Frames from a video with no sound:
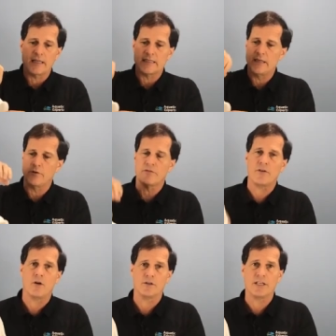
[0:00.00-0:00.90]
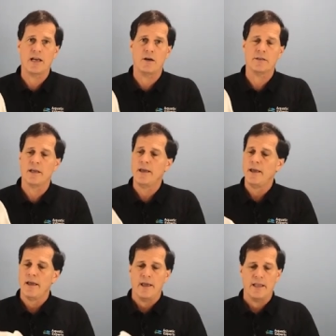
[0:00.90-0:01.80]
and see what falls out.
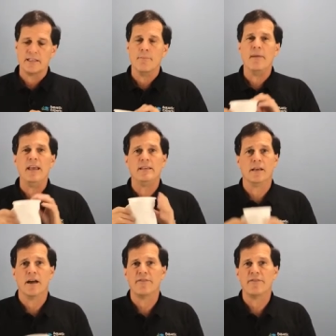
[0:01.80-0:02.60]
It's amazing.